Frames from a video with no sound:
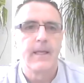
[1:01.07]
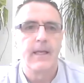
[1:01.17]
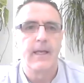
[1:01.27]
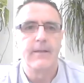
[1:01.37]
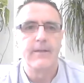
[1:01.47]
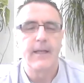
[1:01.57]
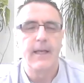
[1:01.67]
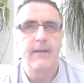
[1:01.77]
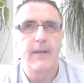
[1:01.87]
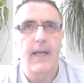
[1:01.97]

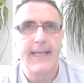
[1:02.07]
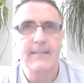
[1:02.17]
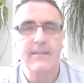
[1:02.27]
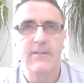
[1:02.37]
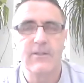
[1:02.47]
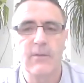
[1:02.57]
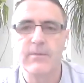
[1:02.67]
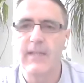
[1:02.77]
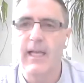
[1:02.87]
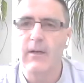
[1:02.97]
And I guess a
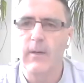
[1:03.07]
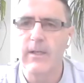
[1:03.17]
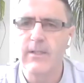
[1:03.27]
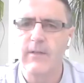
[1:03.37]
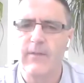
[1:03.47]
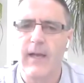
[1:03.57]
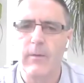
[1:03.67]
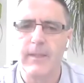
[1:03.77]
subset question of that would be